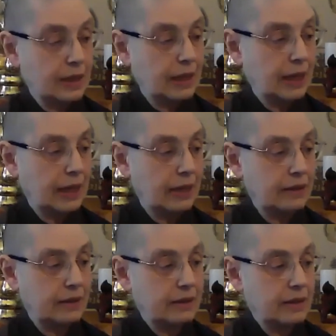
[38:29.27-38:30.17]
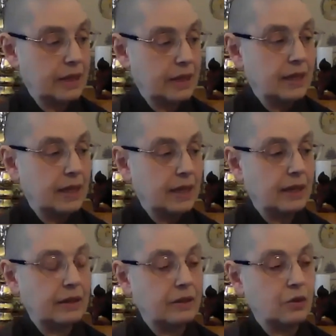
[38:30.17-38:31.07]
and
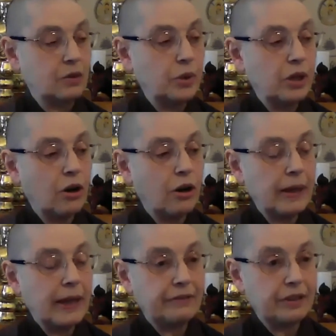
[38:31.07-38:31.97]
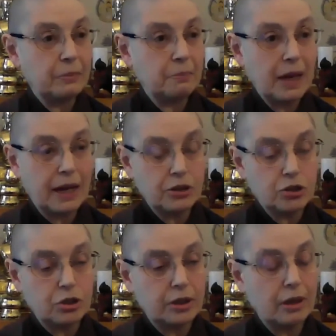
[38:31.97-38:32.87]
that we all have a
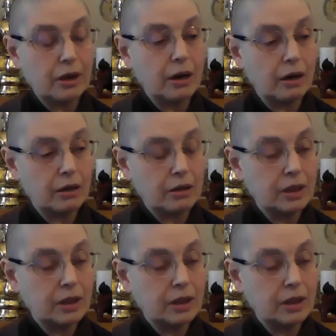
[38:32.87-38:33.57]
compassionate heart,